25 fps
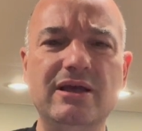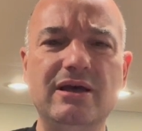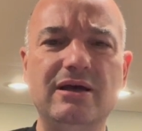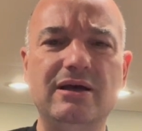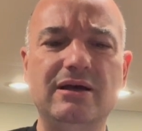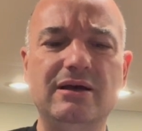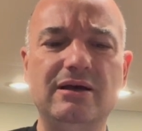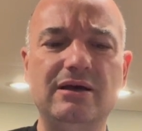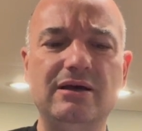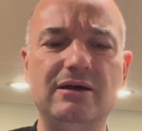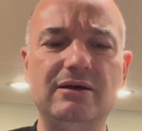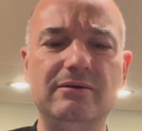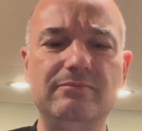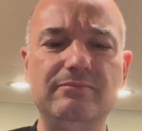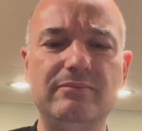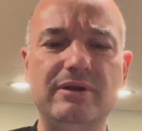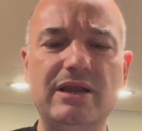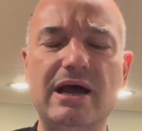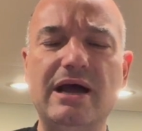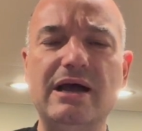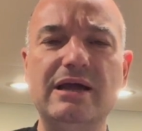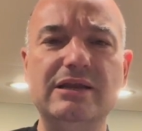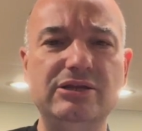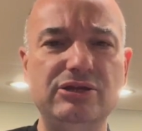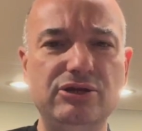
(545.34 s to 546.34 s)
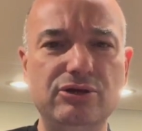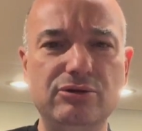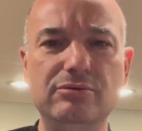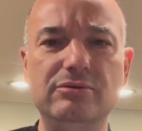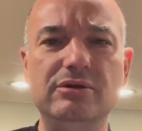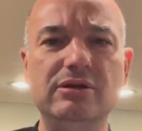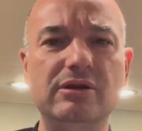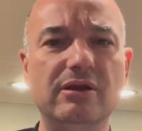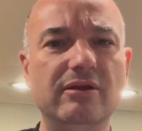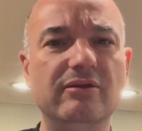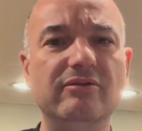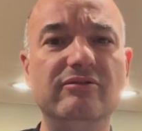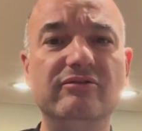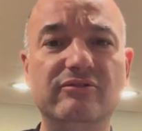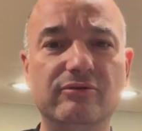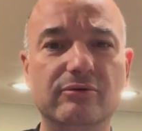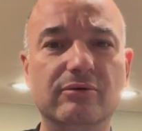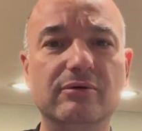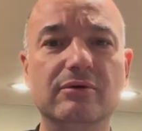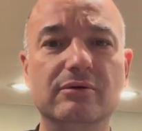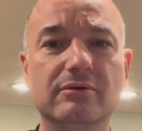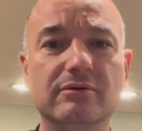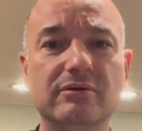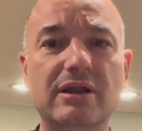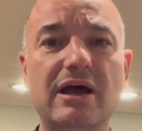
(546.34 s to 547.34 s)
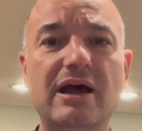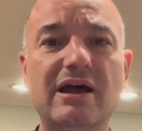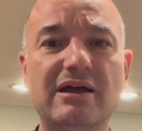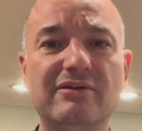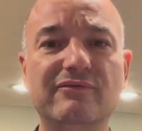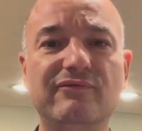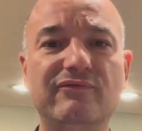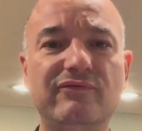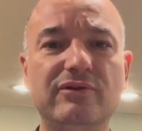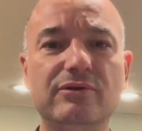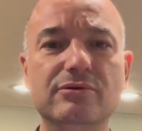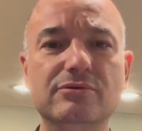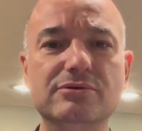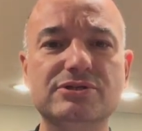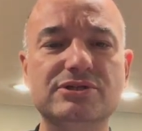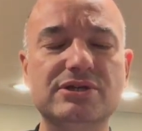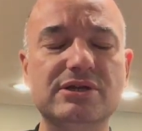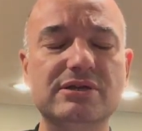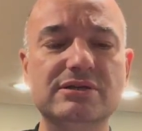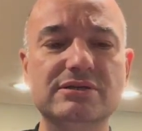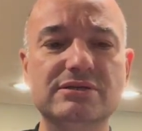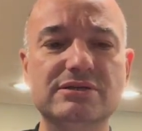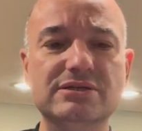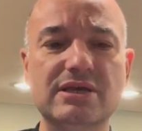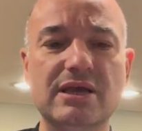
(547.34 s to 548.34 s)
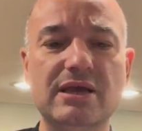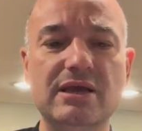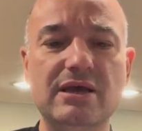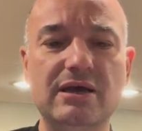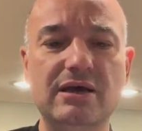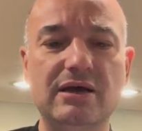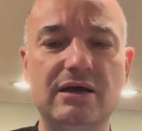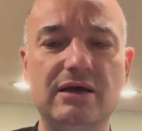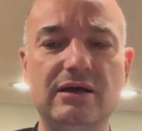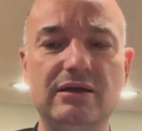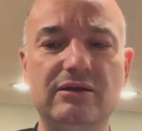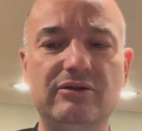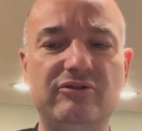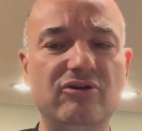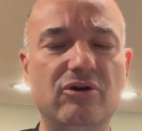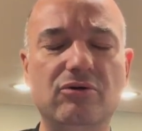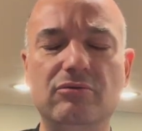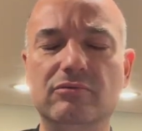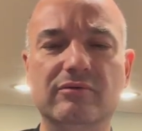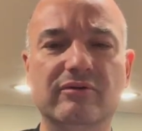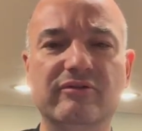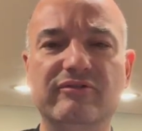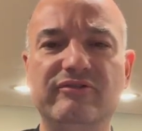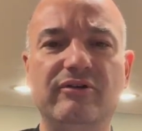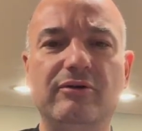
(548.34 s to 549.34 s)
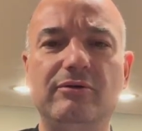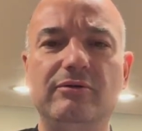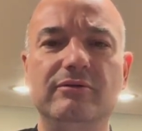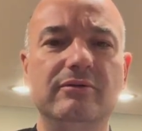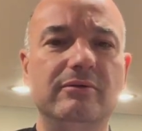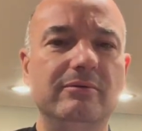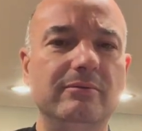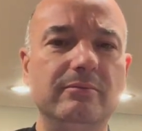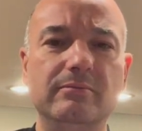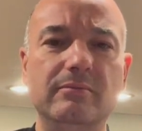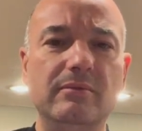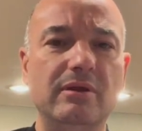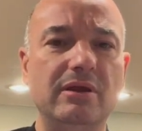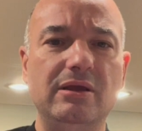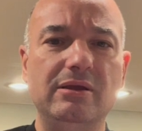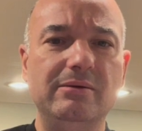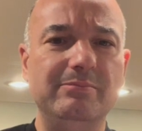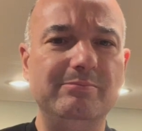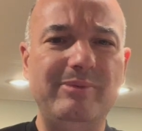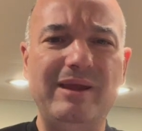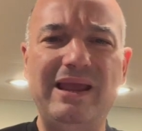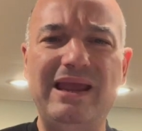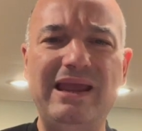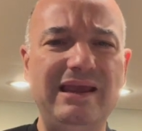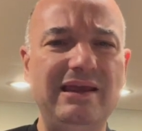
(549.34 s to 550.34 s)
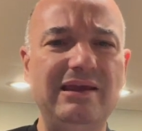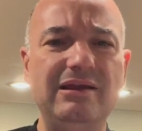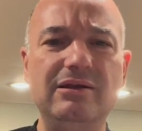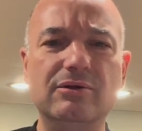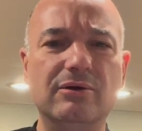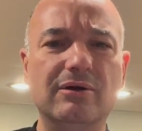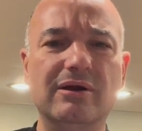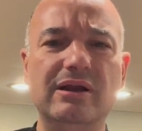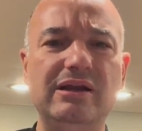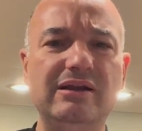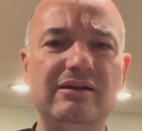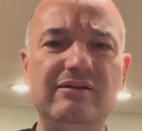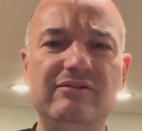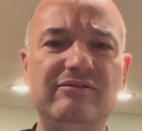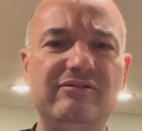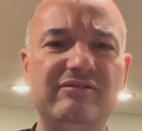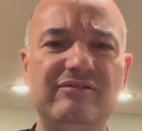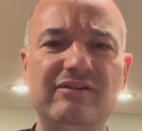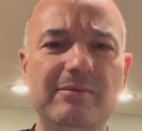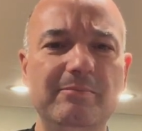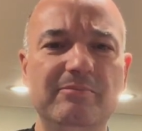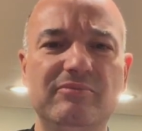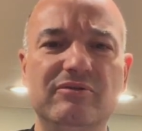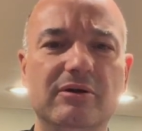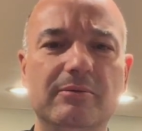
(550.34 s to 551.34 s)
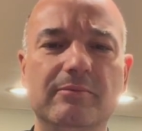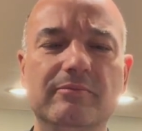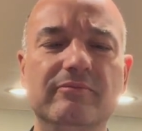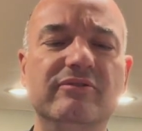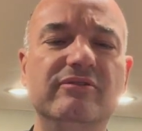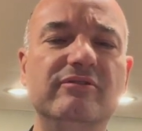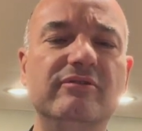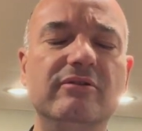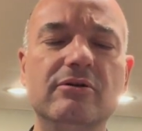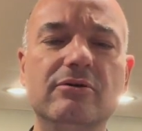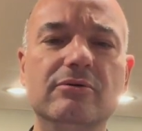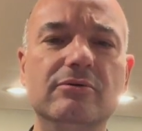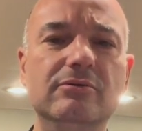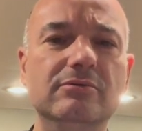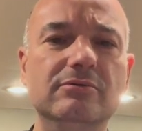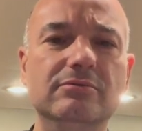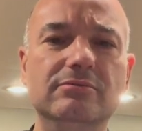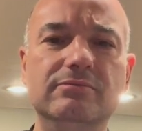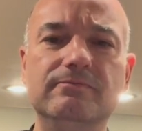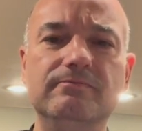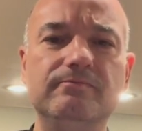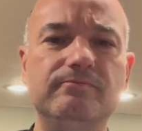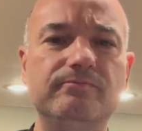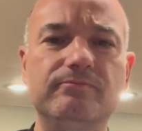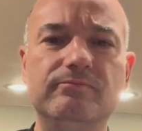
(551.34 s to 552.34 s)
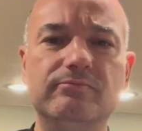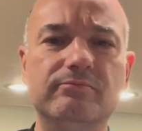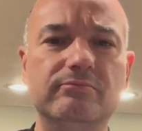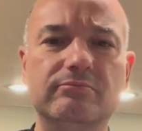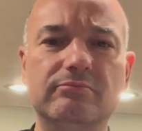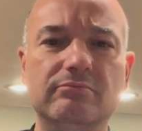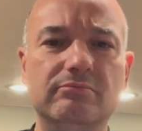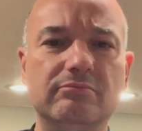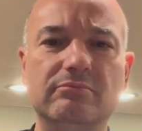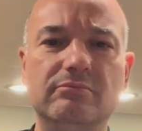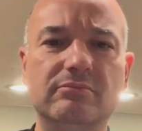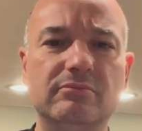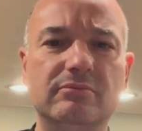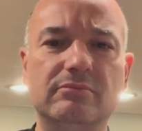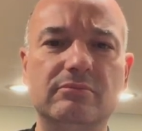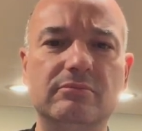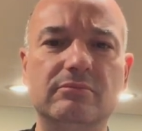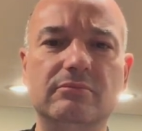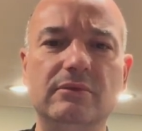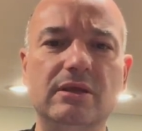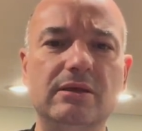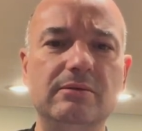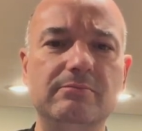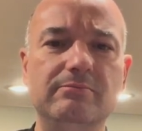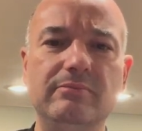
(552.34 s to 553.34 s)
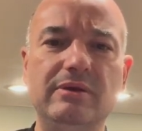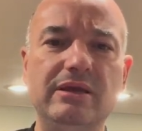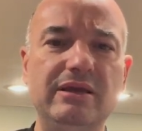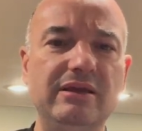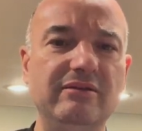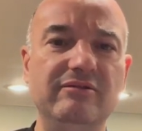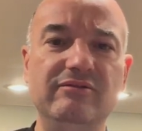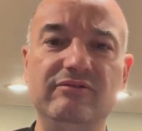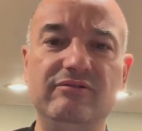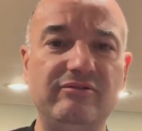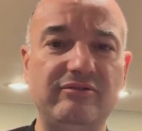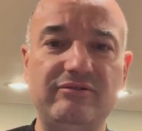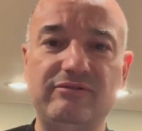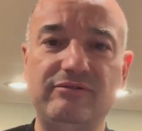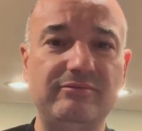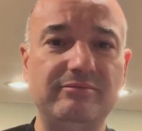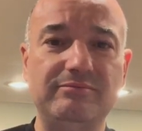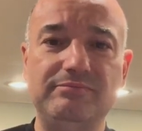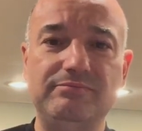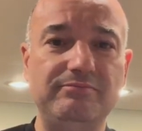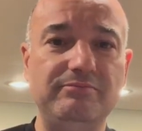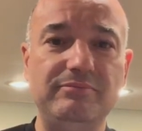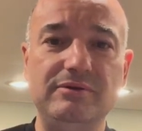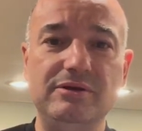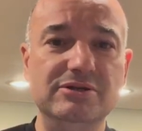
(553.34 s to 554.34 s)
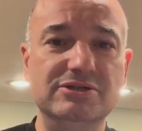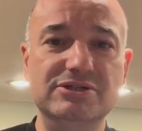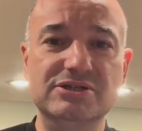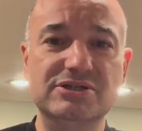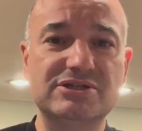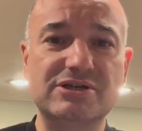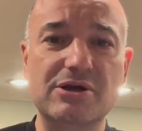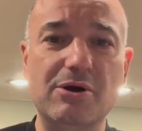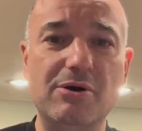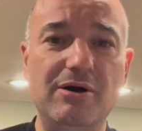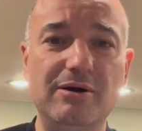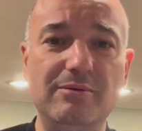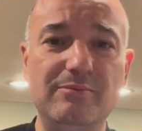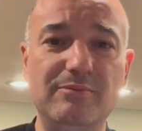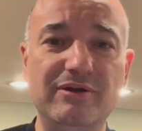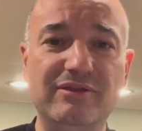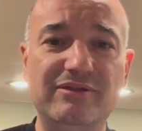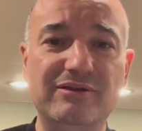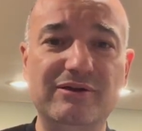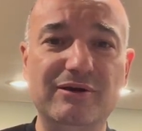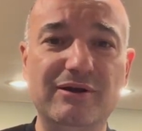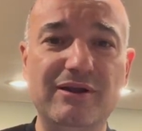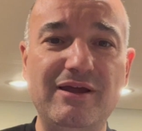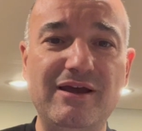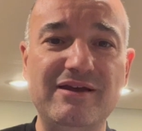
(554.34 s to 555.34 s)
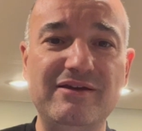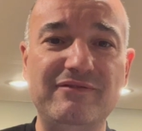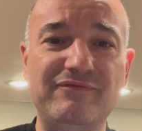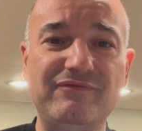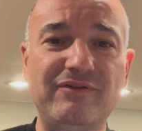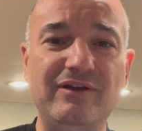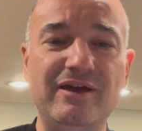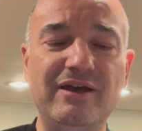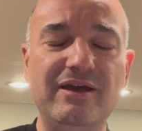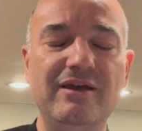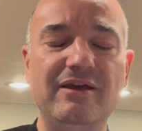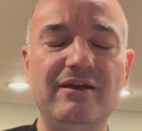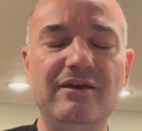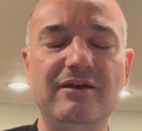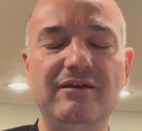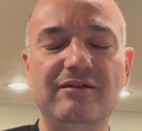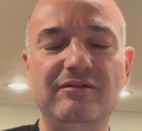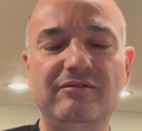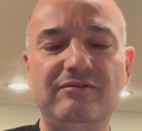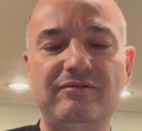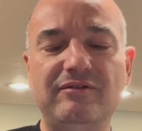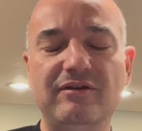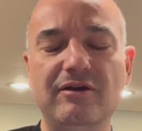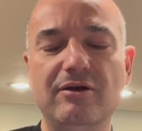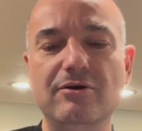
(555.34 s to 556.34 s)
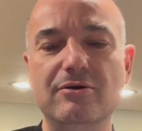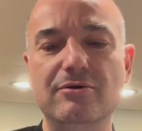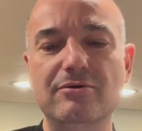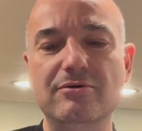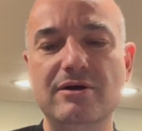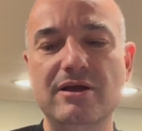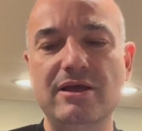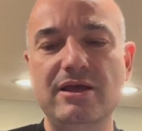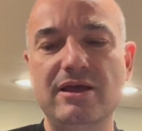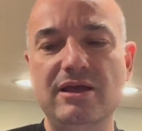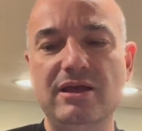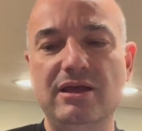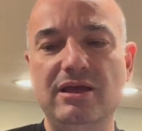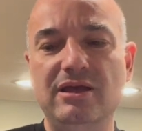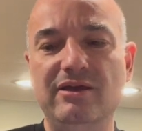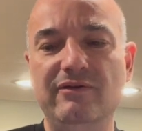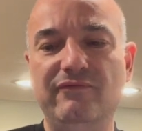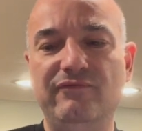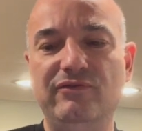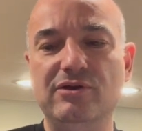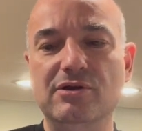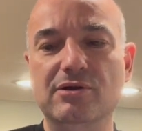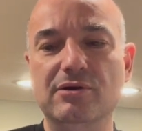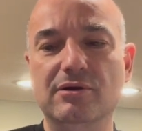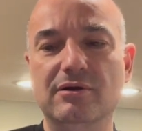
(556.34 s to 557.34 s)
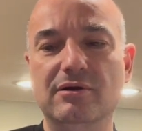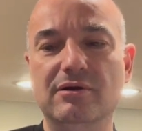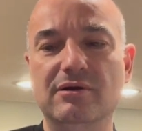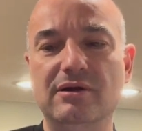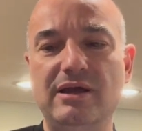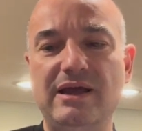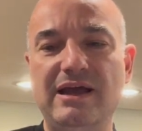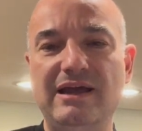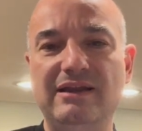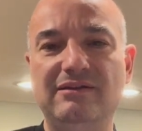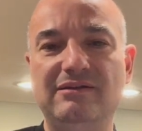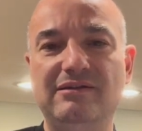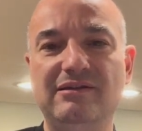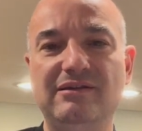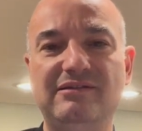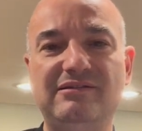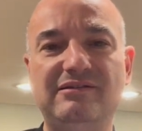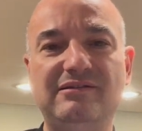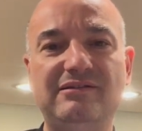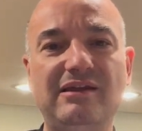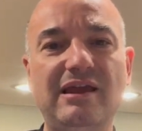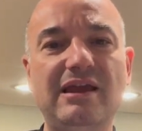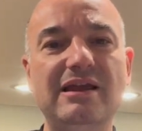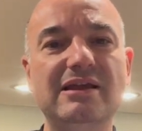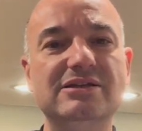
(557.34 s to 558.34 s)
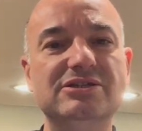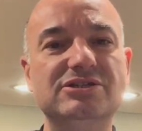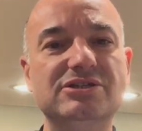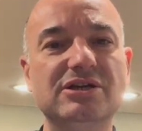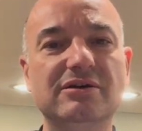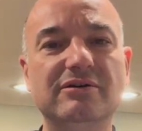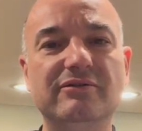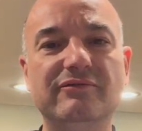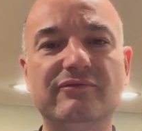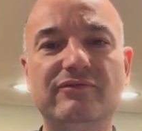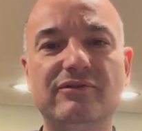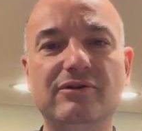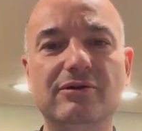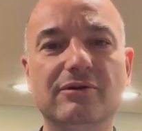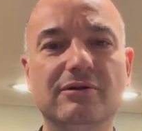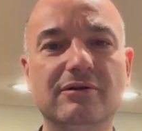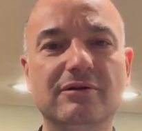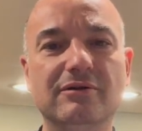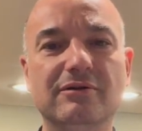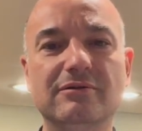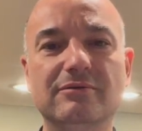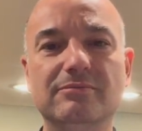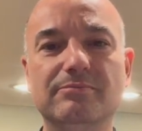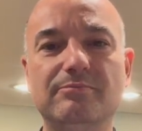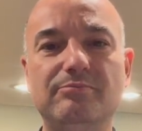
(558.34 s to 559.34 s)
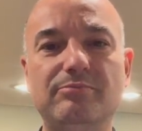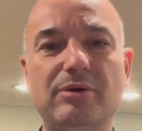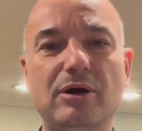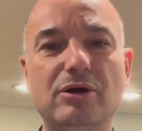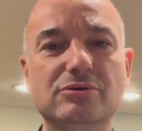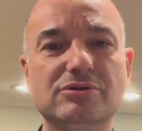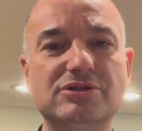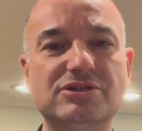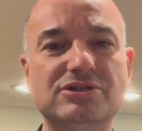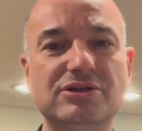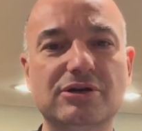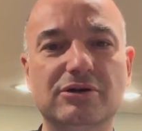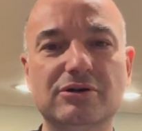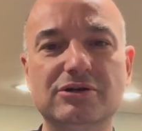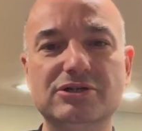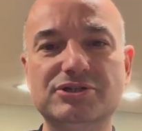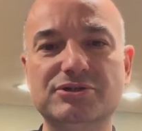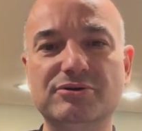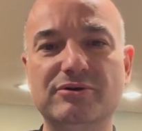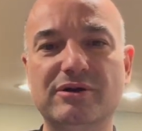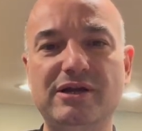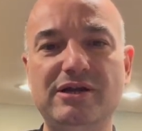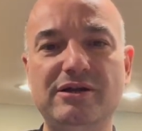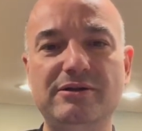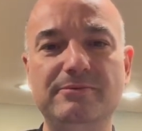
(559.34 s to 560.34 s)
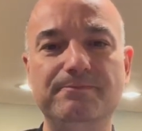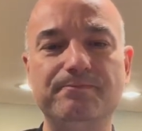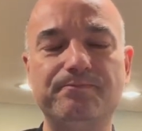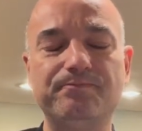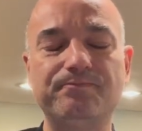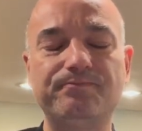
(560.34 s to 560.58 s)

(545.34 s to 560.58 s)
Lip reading: non-unions or non-fusions don't result in pain or any symptoms. So it means you just go on with your life. So if you're at this stage of your post-surgery